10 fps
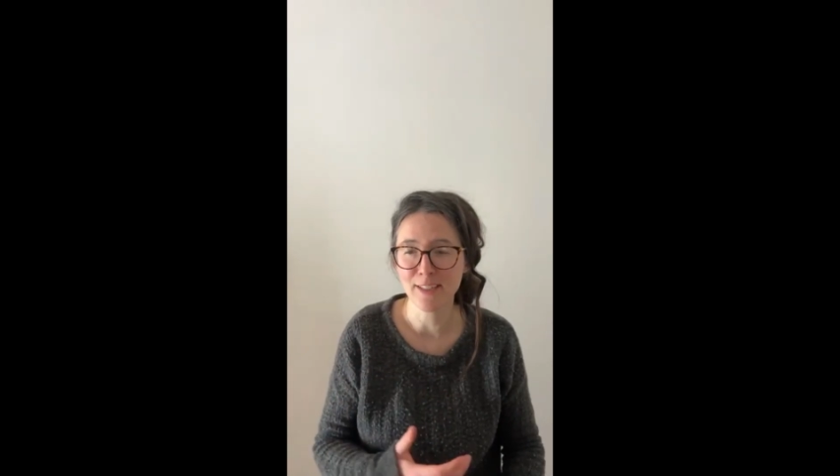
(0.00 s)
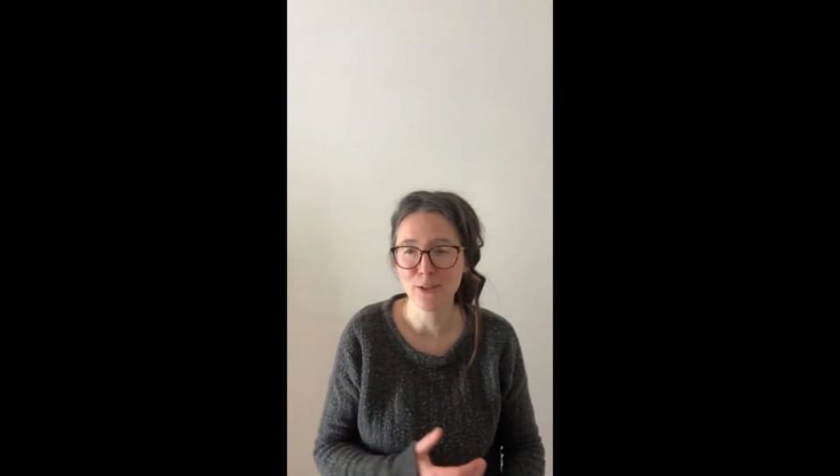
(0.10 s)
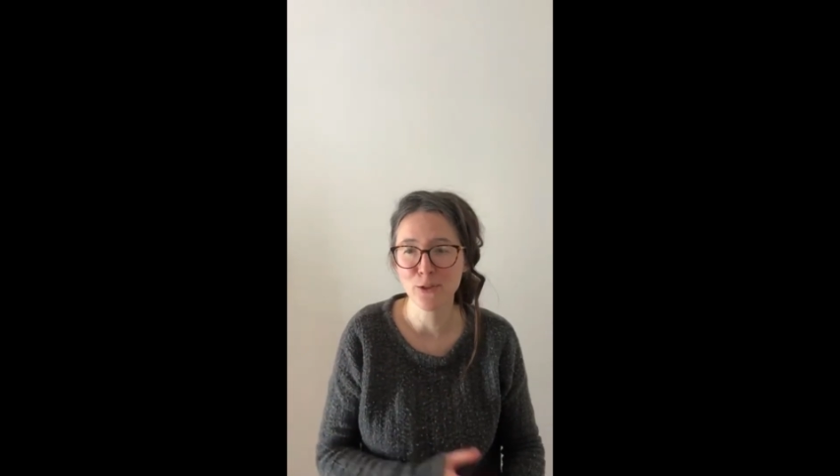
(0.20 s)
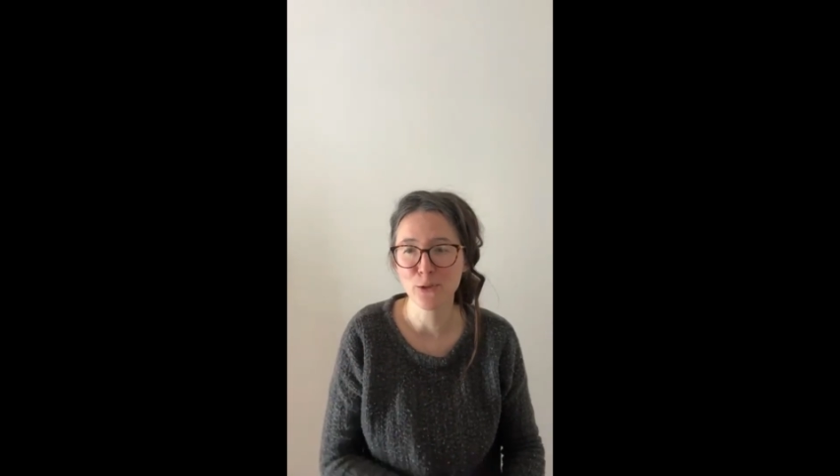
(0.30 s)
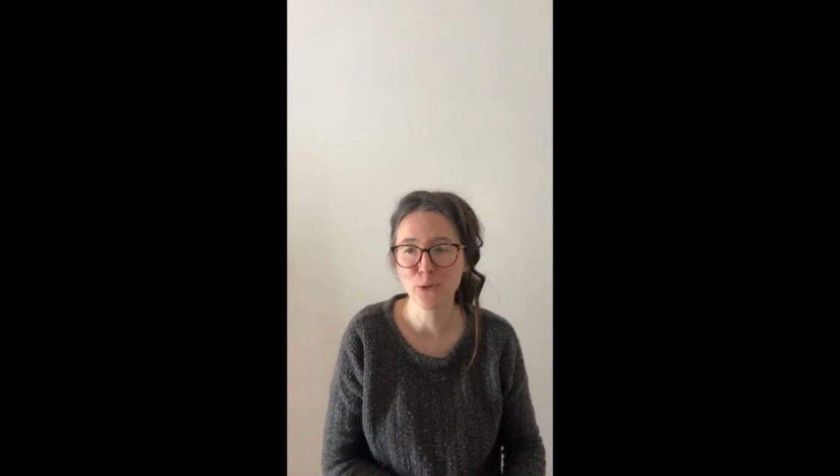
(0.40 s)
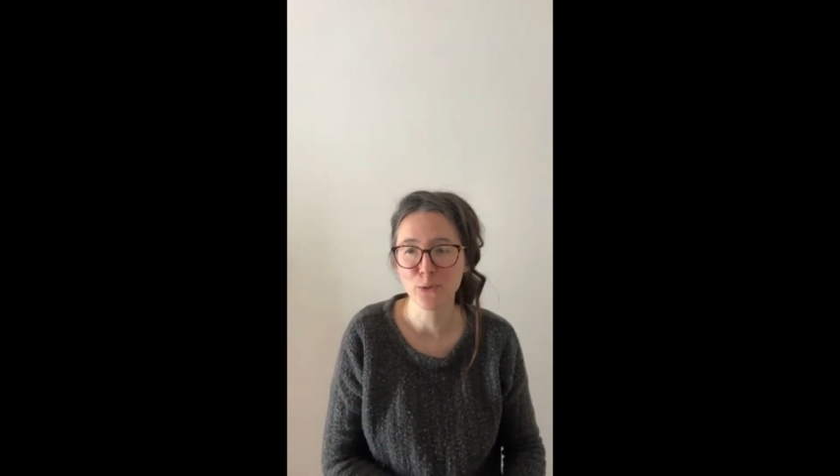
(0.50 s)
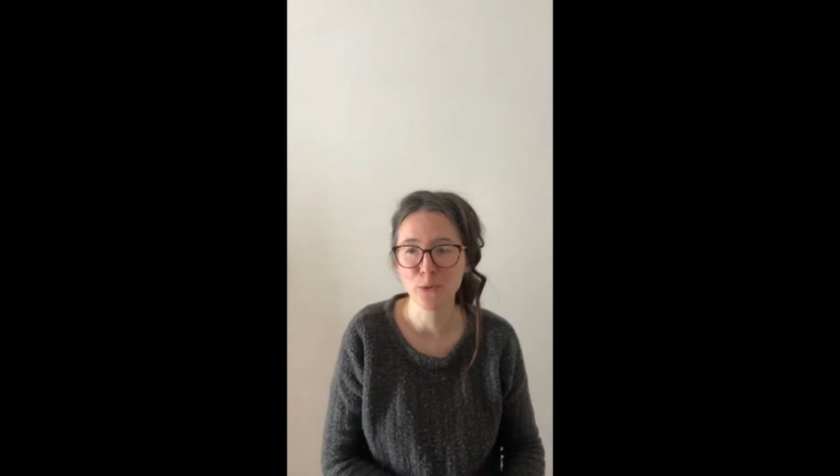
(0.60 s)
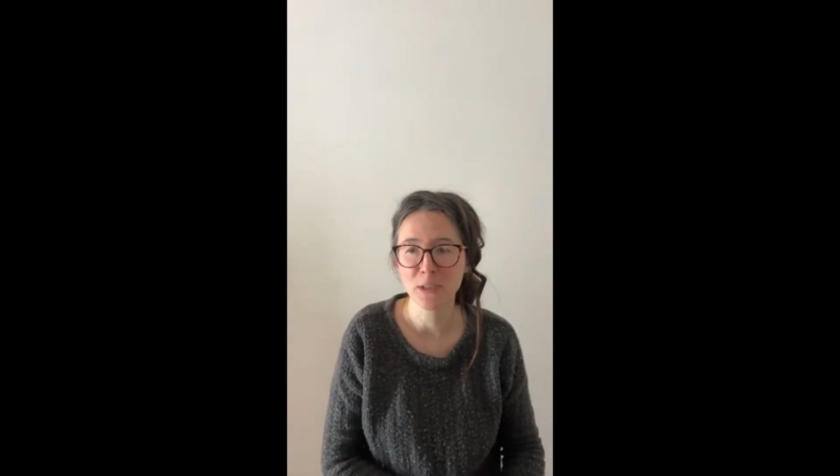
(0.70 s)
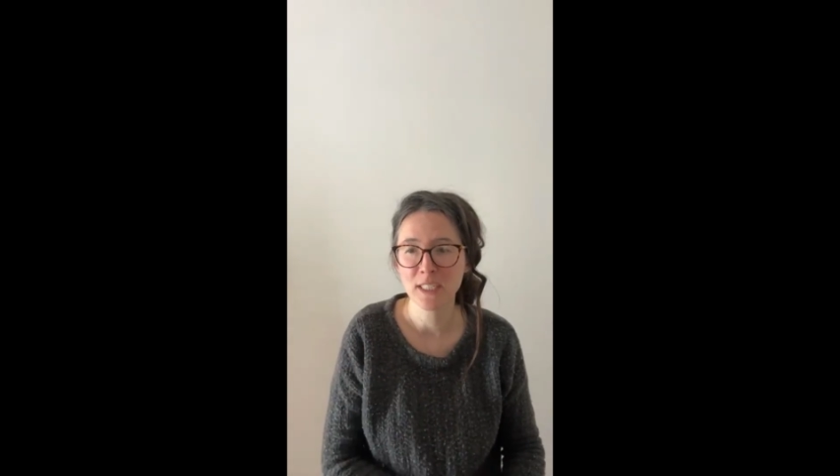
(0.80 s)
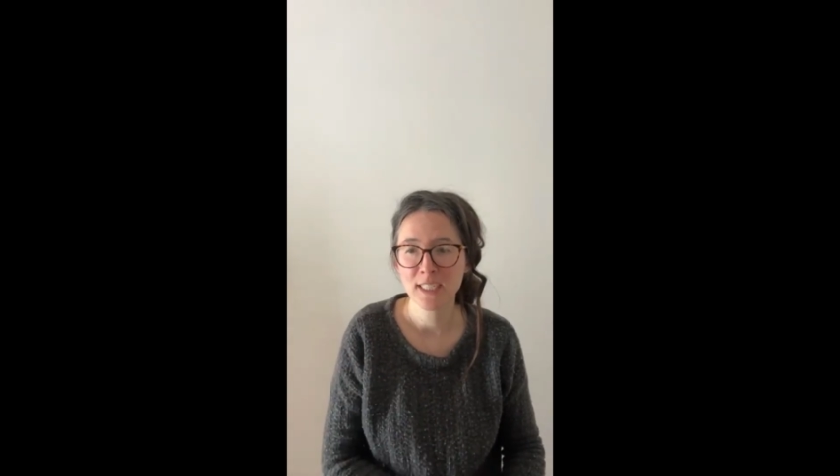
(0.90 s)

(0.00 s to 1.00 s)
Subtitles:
into